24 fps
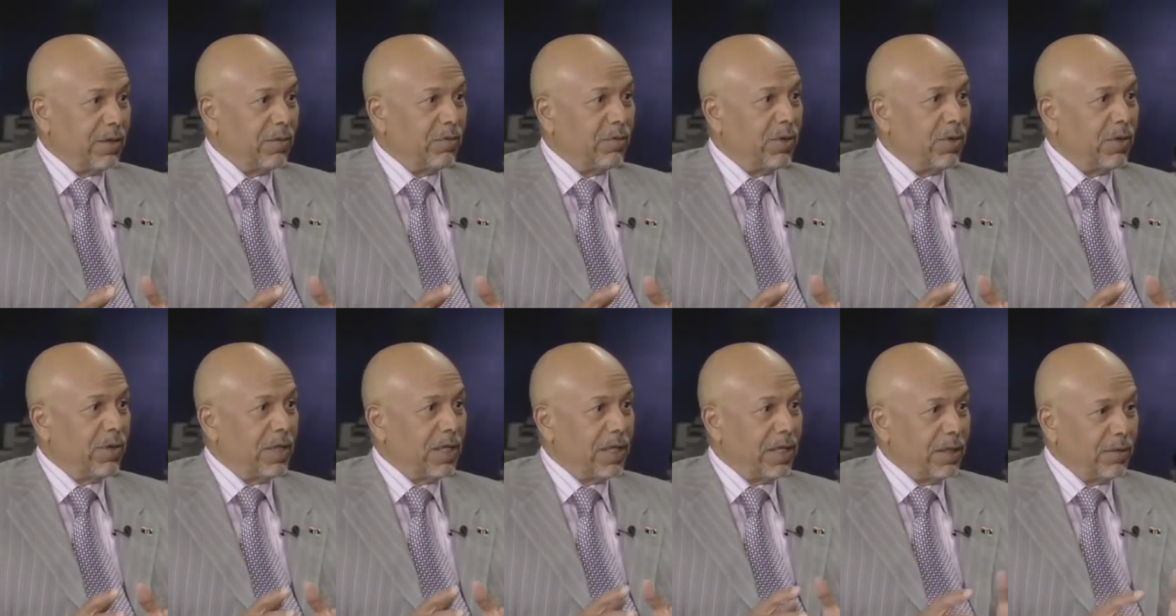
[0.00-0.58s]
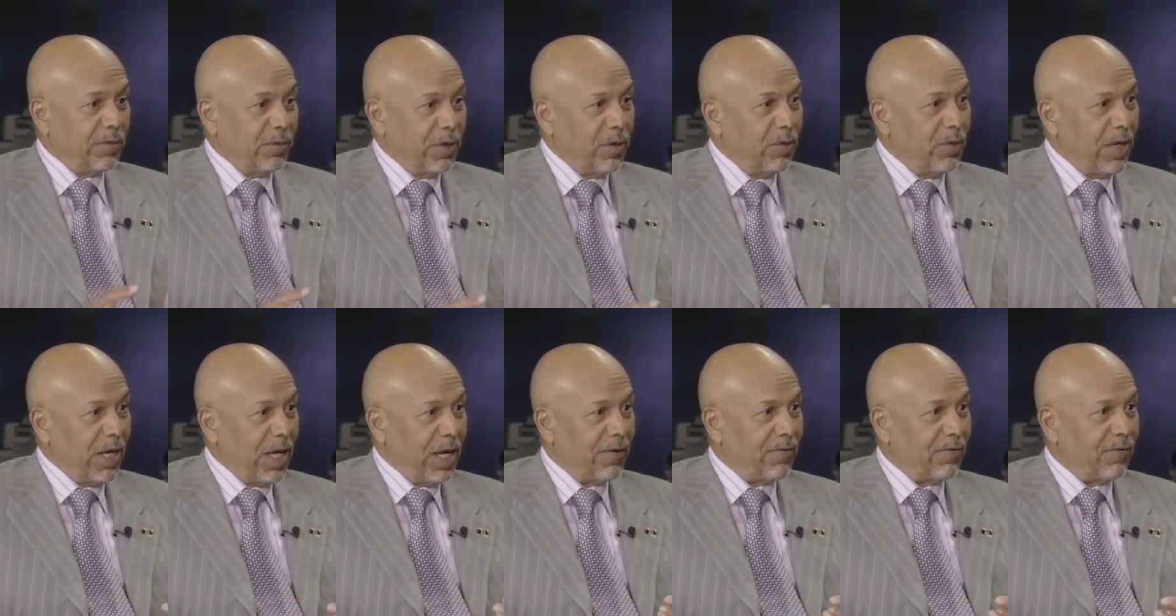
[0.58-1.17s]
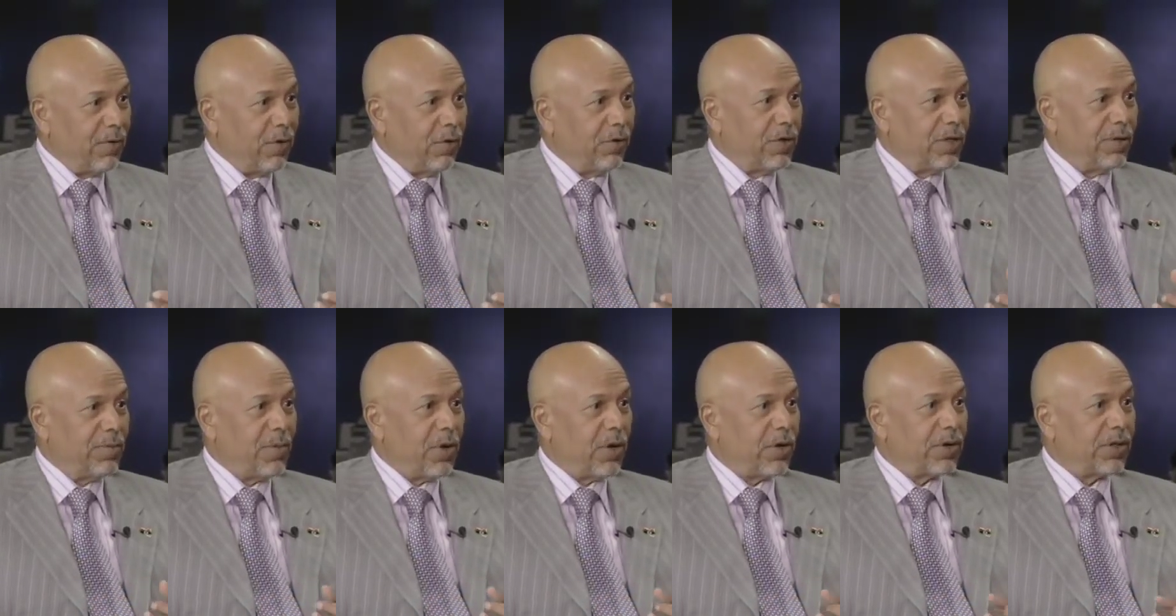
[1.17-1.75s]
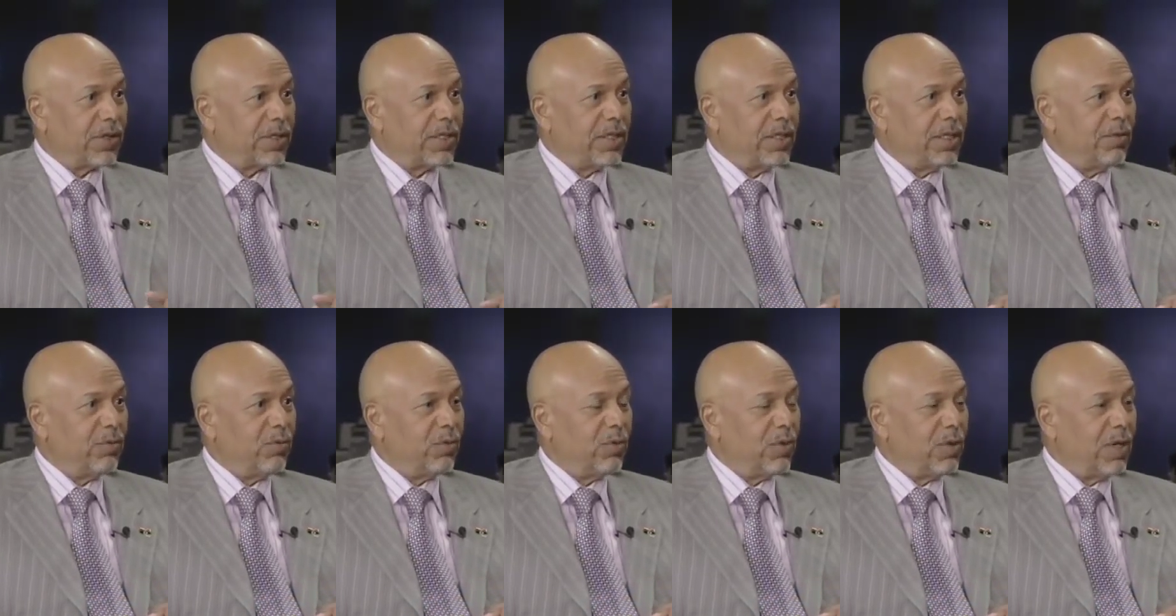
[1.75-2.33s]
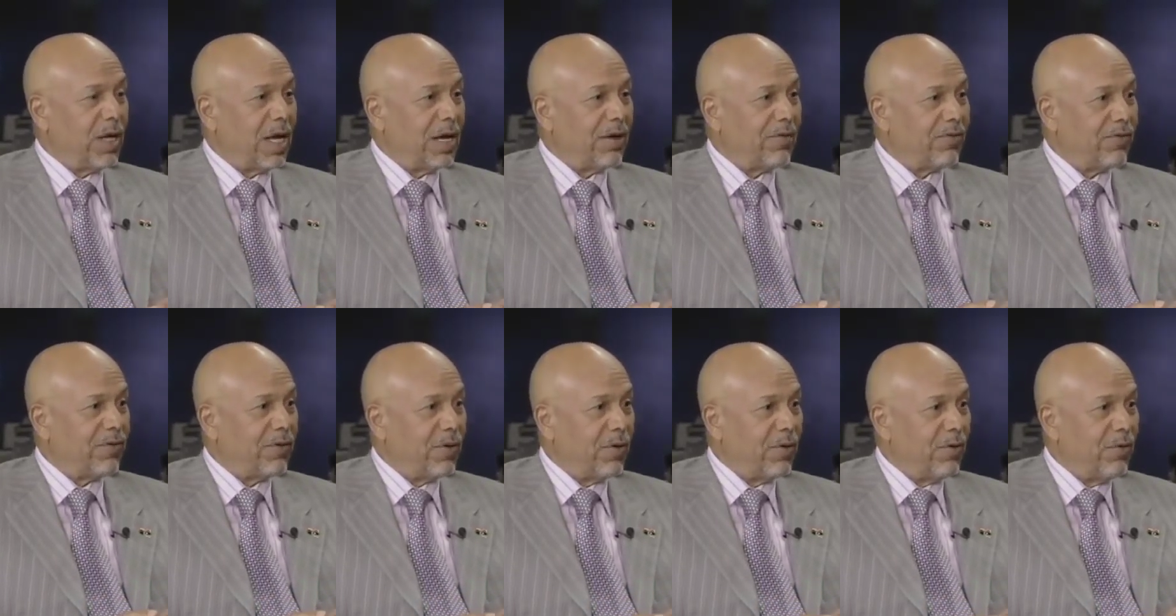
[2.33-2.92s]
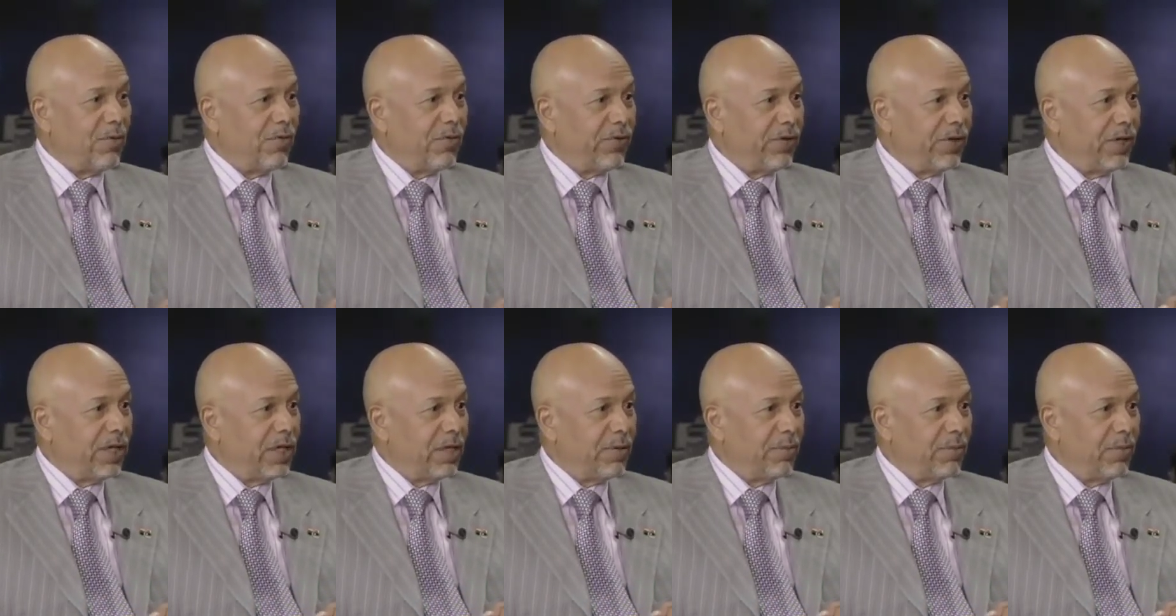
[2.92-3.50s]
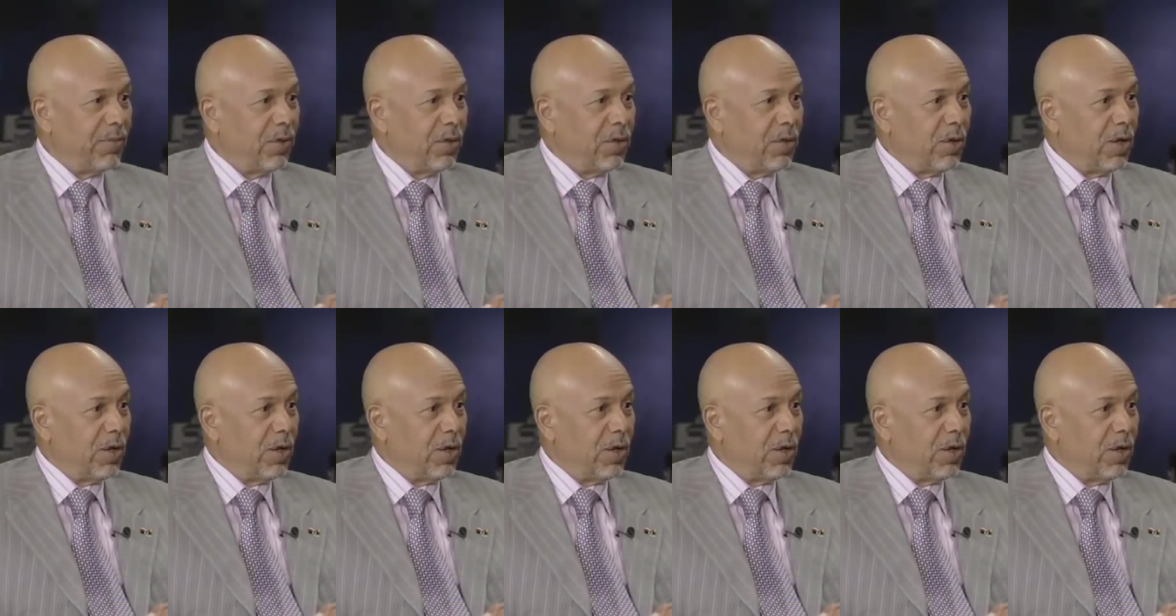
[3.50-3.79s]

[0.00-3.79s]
We, we will have no democracy, we will have no freedom